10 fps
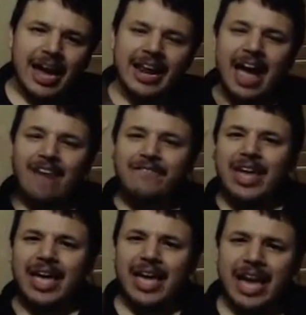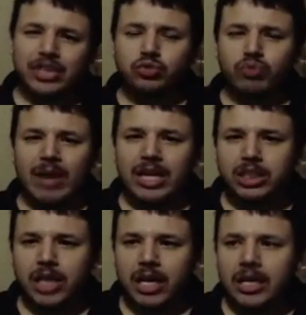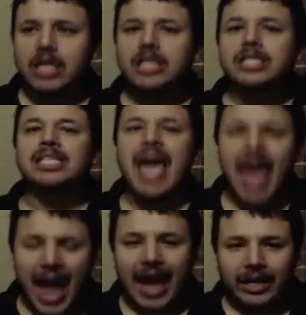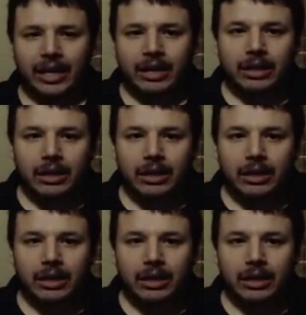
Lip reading: having each region, 10,